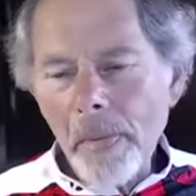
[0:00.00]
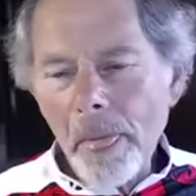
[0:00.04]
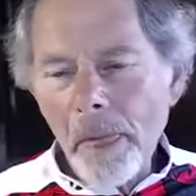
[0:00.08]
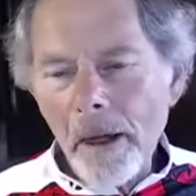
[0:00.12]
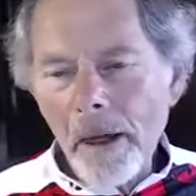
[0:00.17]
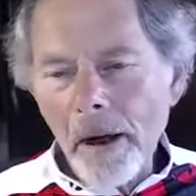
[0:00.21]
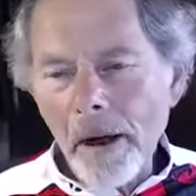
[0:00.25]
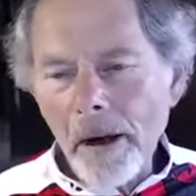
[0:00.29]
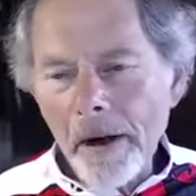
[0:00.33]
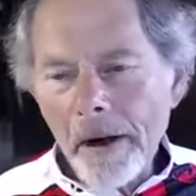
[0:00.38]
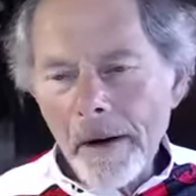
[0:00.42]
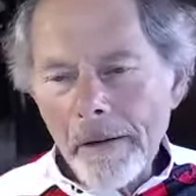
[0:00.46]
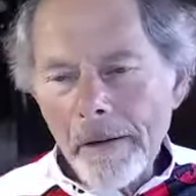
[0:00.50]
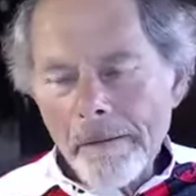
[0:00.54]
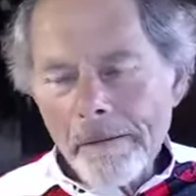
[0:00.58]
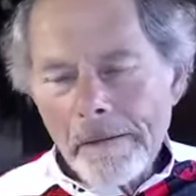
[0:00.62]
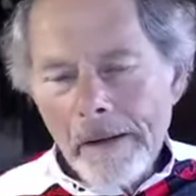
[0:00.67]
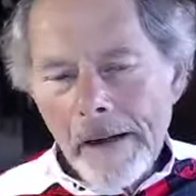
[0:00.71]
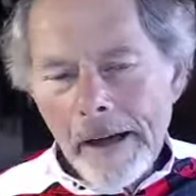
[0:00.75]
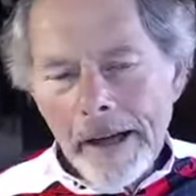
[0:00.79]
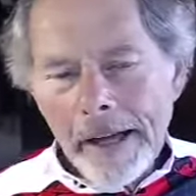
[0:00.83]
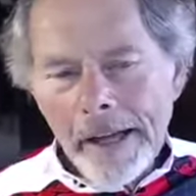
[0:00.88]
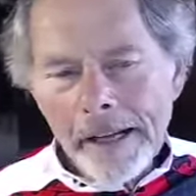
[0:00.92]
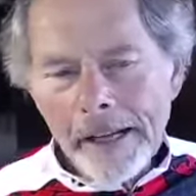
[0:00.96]
All right.
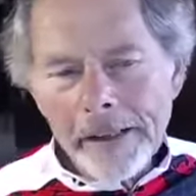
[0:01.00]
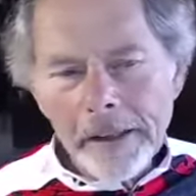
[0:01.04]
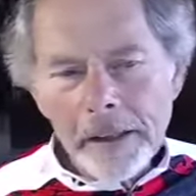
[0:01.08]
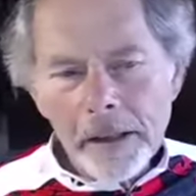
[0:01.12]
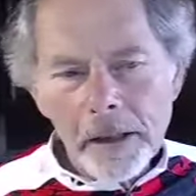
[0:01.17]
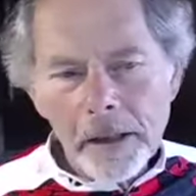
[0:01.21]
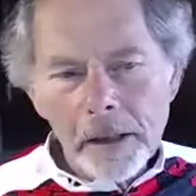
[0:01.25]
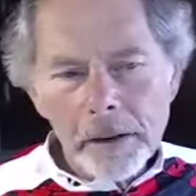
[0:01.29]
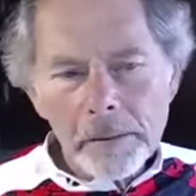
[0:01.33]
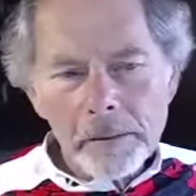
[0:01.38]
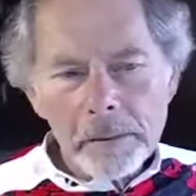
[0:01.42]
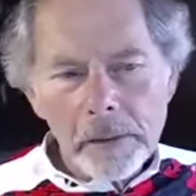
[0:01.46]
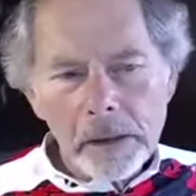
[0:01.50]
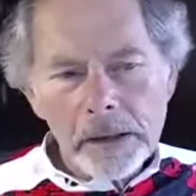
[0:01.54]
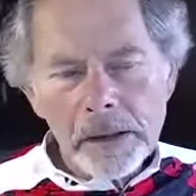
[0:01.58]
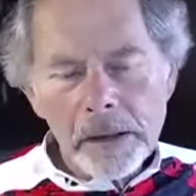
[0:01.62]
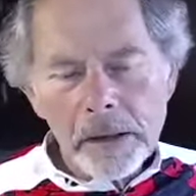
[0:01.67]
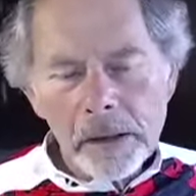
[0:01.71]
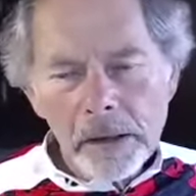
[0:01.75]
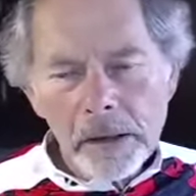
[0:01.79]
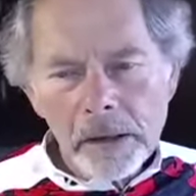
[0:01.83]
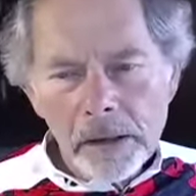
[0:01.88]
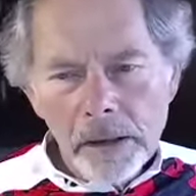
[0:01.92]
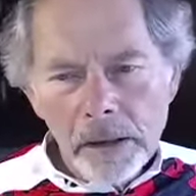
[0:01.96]
And, um, and,
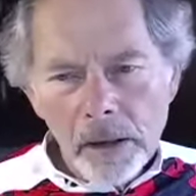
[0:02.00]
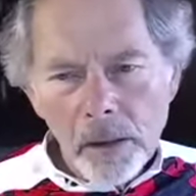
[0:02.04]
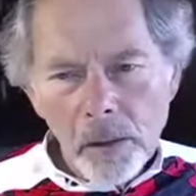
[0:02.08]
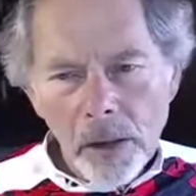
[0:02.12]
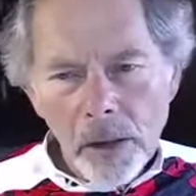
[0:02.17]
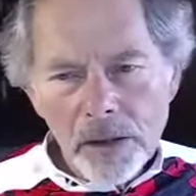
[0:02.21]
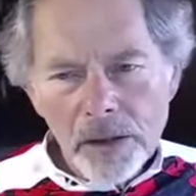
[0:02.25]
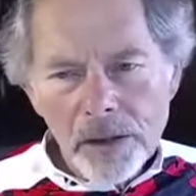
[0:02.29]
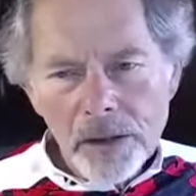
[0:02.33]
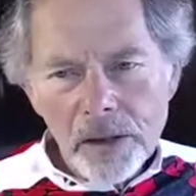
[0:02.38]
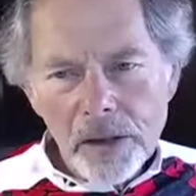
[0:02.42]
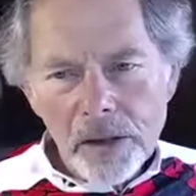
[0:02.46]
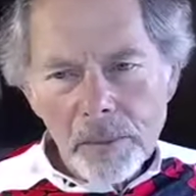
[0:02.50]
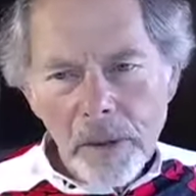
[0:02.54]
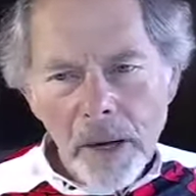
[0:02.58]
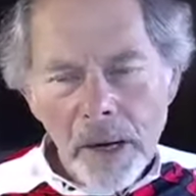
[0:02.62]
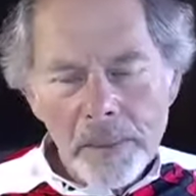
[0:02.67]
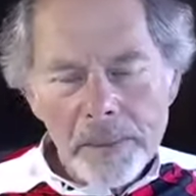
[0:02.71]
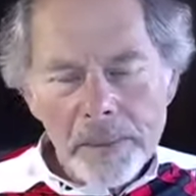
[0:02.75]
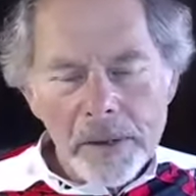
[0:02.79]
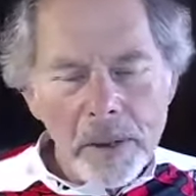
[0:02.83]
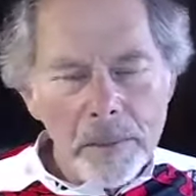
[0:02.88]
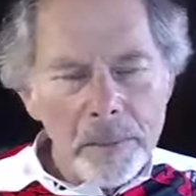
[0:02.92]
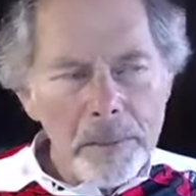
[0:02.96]
the, and the question that
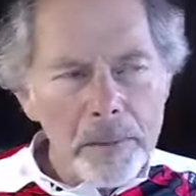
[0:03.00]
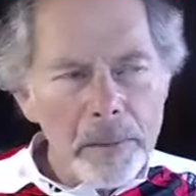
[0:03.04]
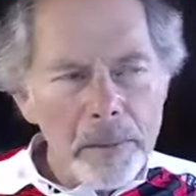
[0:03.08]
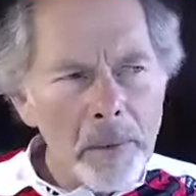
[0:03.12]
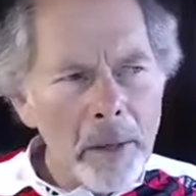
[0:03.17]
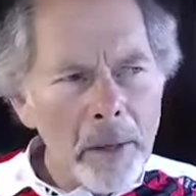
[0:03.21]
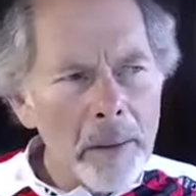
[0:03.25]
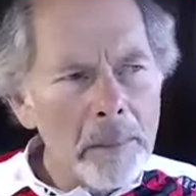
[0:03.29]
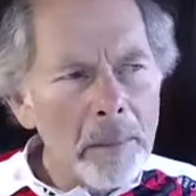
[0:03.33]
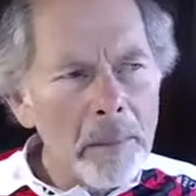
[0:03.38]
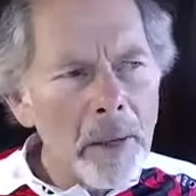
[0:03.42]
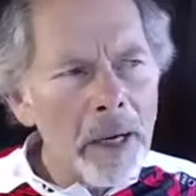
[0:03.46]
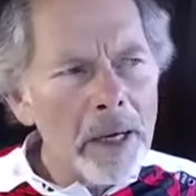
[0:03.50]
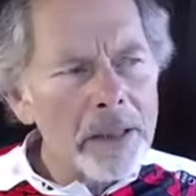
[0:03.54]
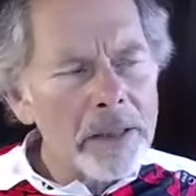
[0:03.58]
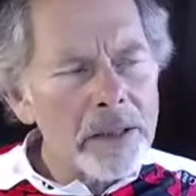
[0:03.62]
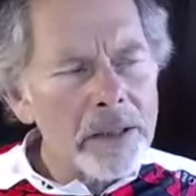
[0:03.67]
pops up in my mind.